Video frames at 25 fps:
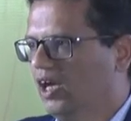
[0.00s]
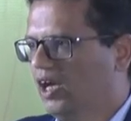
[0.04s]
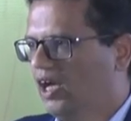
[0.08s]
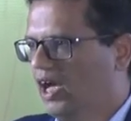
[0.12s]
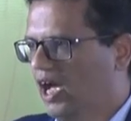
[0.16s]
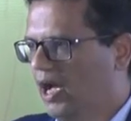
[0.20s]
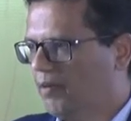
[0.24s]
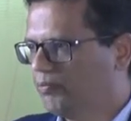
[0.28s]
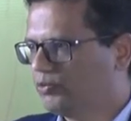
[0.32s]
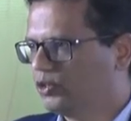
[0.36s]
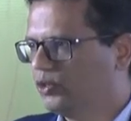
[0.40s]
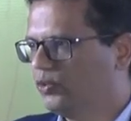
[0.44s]

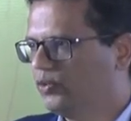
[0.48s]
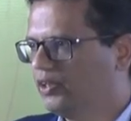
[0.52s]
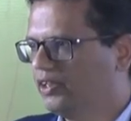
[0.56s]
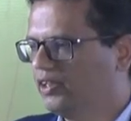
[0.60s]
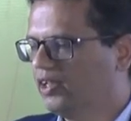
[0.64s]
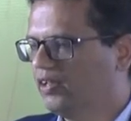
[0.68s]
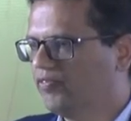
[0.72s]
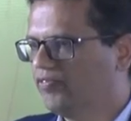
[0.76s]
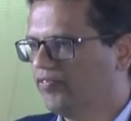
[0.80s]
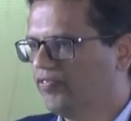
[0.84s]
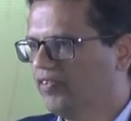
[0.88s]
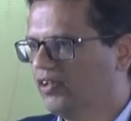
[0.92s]
Absolute
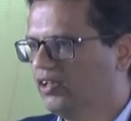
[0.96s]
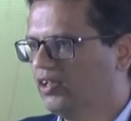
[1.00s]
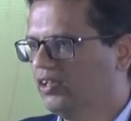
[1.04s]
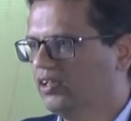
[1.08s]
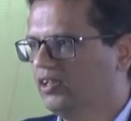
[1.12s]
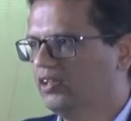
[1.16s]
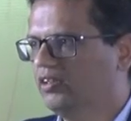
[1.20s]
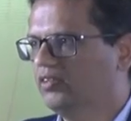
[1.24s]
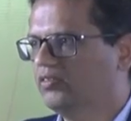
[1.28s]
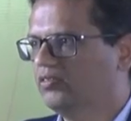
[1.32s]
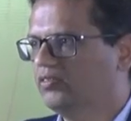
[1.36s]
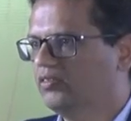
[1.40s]
return
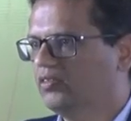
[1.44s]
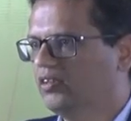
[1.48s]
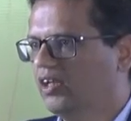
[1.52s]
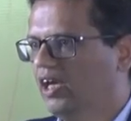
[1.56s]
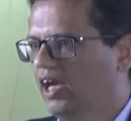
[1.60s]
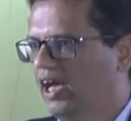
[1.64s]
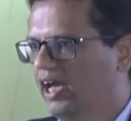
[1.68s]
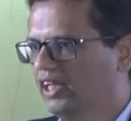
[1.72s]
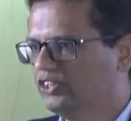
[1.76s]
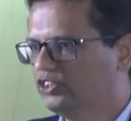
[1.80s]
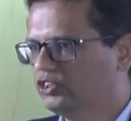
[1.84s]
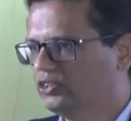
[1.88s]
fund
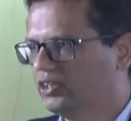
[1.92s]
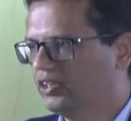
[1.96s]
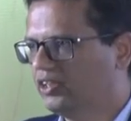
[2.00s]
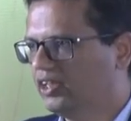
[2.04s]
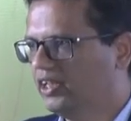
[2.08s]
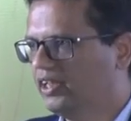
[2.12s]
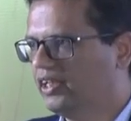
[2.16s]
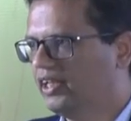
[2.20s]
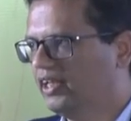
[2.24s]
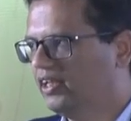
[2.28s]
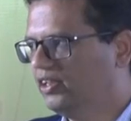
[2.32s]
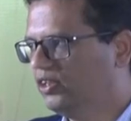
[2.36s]
has
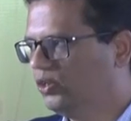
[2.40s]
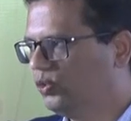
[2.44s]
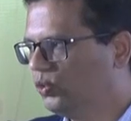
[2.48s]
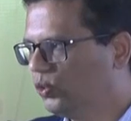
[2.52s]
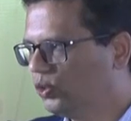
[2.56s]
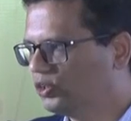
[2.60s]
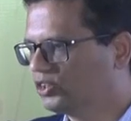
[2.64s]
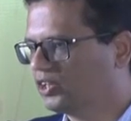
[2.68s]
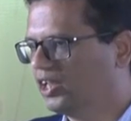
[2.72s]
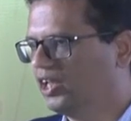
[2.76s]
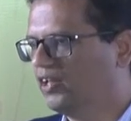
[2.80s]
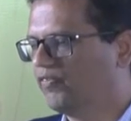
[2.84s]
generated
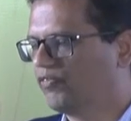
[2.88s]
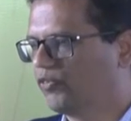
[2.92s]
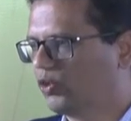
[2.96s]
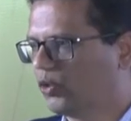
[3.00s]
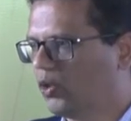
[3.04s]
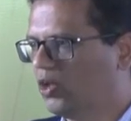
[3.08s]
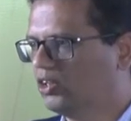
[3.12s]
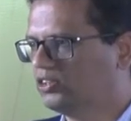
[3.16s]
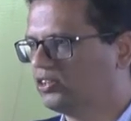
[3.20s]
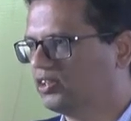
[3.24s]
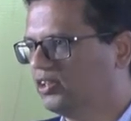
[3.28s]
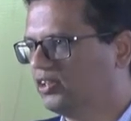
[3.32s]
those kind of
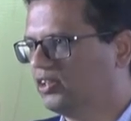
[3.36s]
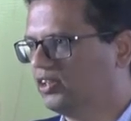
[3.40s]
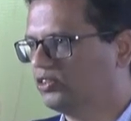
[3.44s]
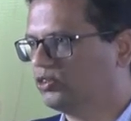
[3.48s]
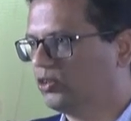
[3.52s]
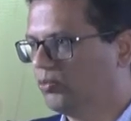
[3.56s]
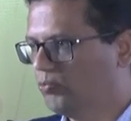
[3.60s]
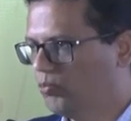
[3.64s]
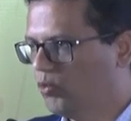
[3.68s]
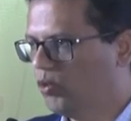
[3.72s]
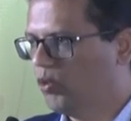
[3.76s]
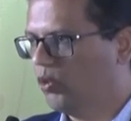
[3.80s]
gross returns
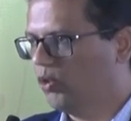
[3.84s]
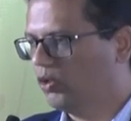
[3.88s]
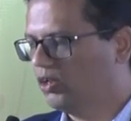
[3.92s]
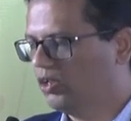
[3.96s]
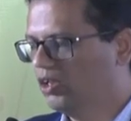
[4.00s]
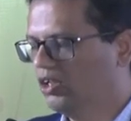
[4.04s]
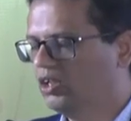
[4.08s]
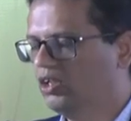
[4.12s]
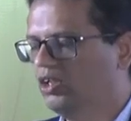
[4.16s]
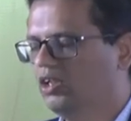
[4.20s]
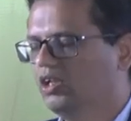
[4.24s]
or more